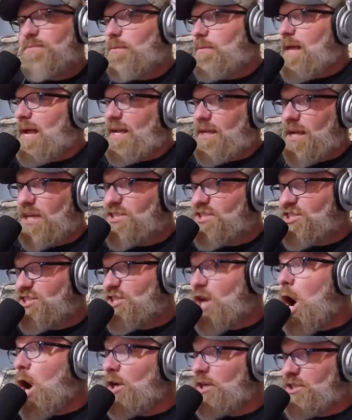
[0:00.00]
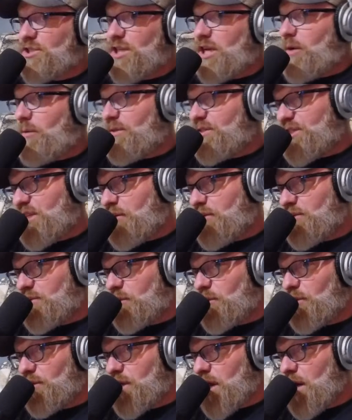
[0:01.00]
like astonishing when she was
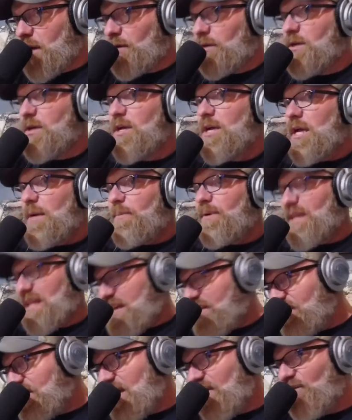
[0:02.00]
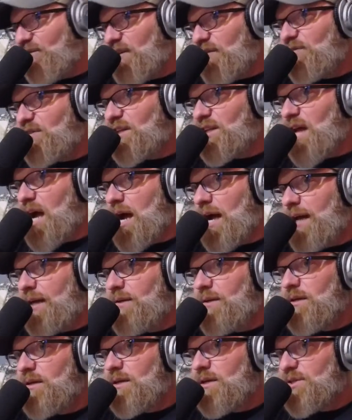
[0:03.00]
real young. But even at
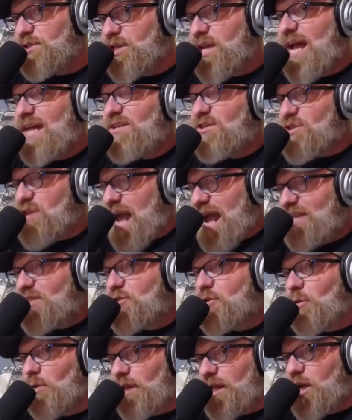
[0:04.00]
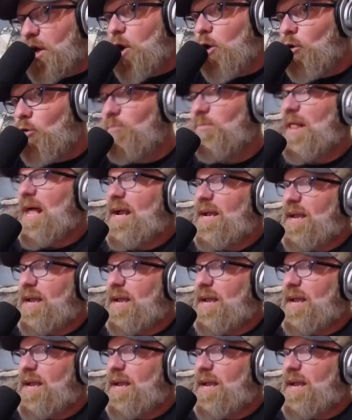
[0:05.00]
59, she had naturally coal black